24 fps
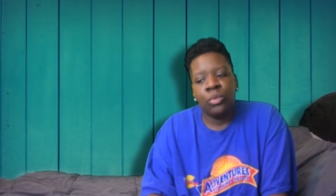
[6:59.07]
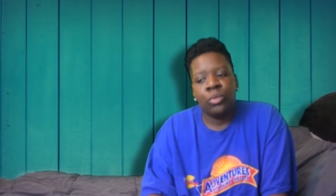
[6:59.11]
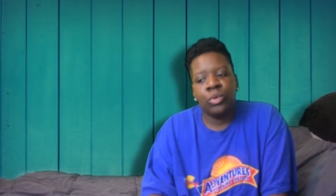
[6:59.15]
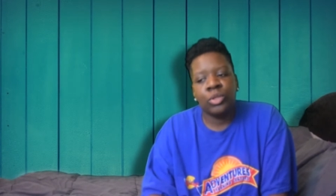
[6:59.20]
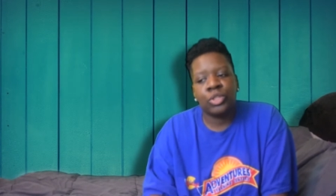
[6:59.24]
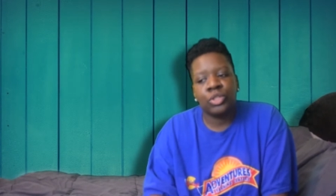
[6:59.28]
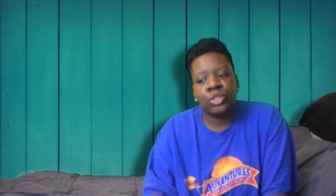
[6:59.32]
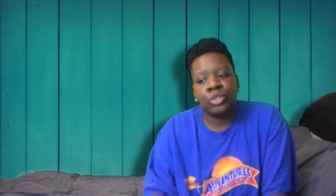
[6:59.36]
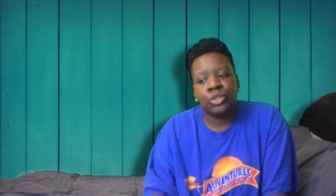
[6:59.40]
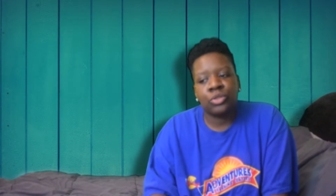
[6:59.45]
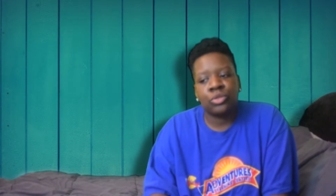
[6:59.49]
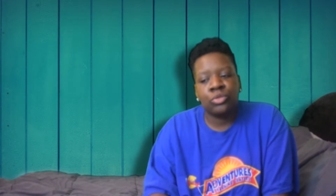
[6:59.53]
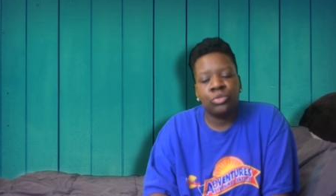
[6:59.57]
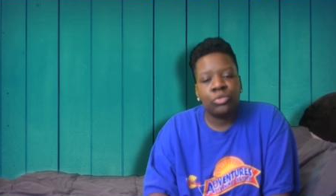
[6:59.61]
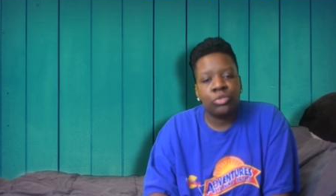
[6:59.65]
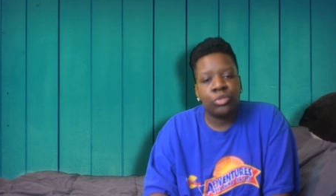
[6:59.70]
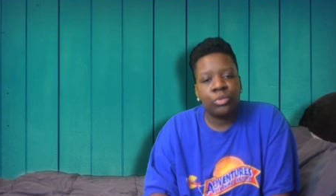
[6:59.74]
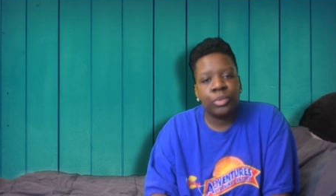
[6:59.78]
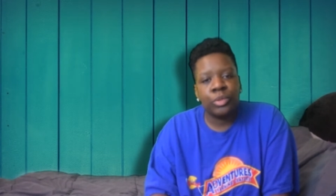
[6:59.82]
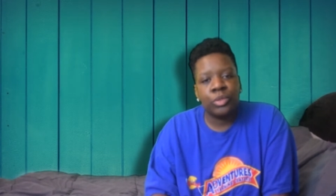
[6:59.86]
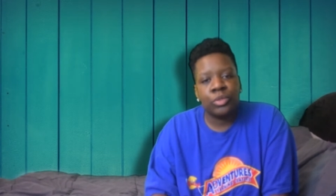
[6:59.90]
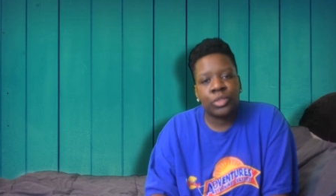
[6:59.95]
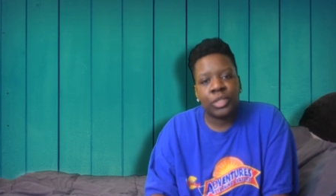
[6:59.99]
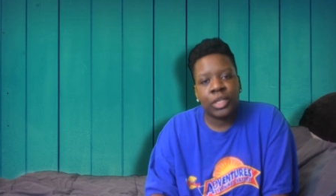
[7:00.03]
which is
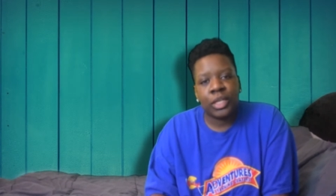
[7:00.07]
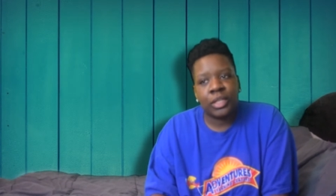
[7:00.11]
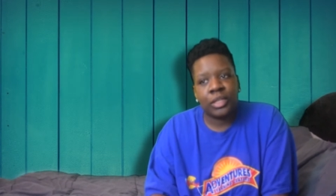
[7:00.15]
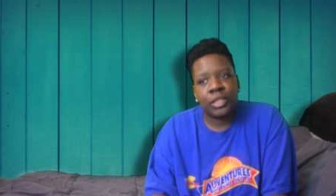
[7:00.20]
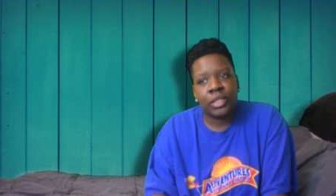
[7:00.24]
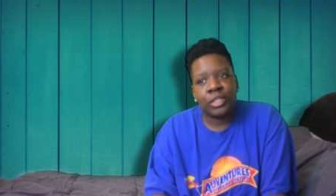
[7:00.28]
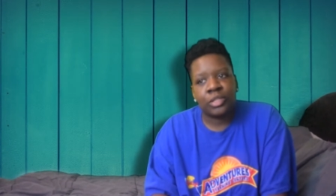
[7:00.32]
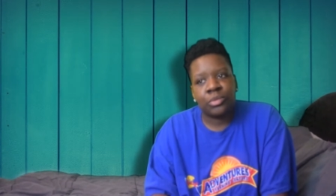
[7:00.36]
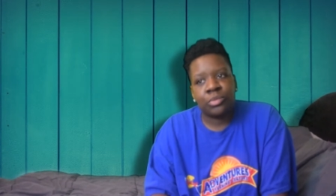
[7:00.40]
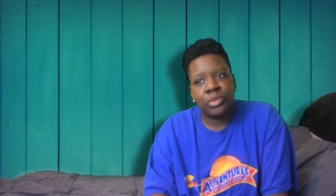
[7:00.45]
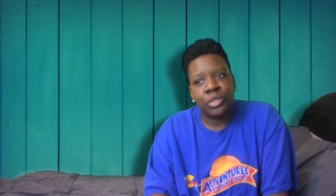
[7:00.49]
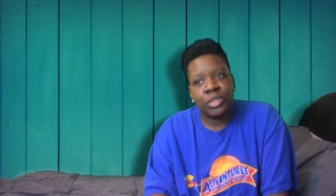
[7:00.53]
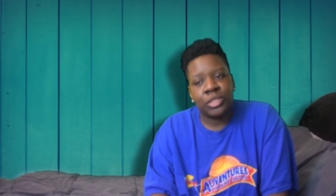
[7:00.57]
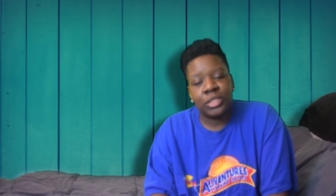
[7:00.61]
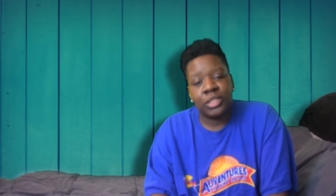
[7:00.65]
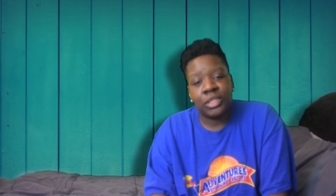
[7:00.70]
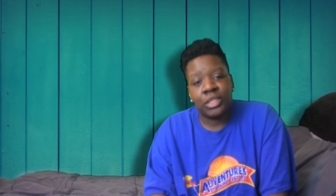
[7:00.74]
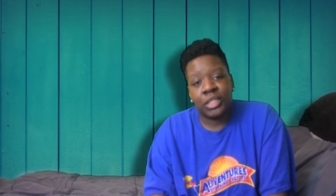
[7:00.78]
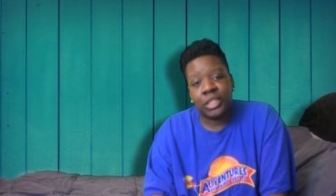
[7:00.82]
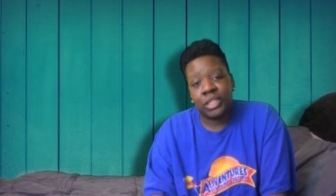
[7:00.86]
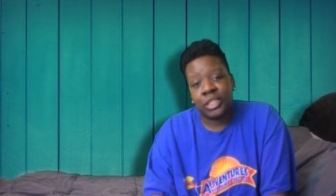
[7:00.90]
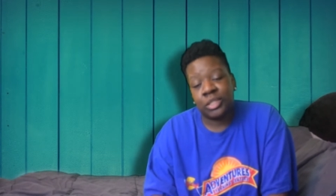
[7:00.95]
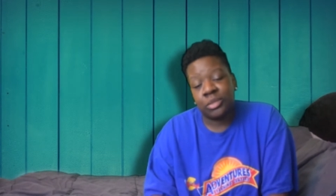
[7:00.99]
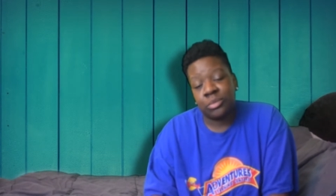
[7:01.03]
cool, but it was kind of last minute
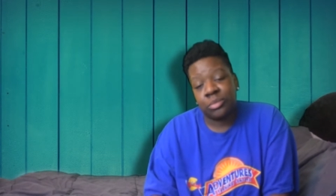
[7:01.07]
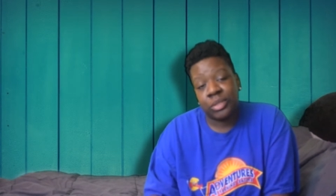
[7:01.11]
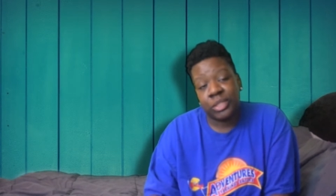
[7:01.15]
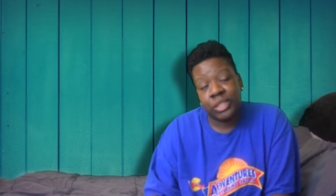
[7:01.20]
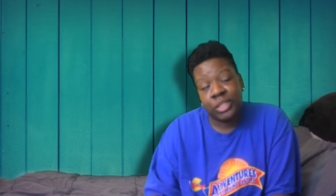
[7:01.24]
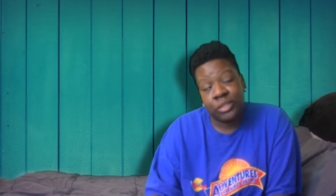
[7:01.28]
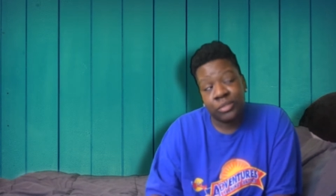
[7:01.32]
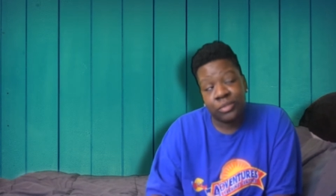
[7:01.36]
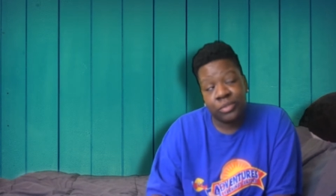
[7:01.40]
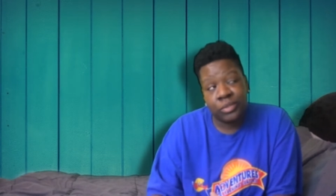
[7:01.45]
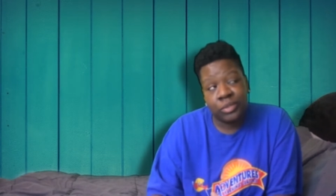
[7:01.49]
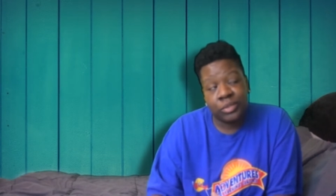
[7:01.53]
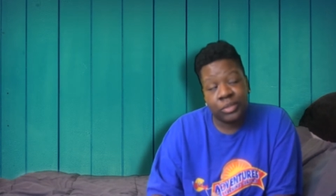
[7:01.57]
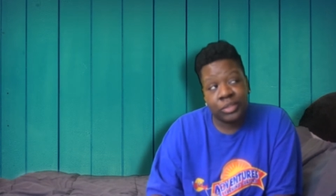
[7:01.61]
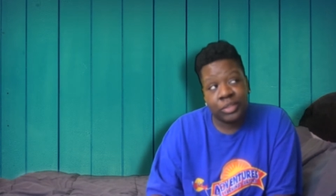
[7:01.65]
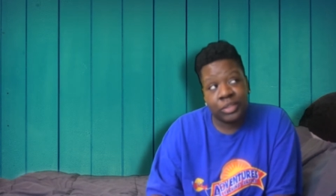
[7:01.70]
and I didn't plan for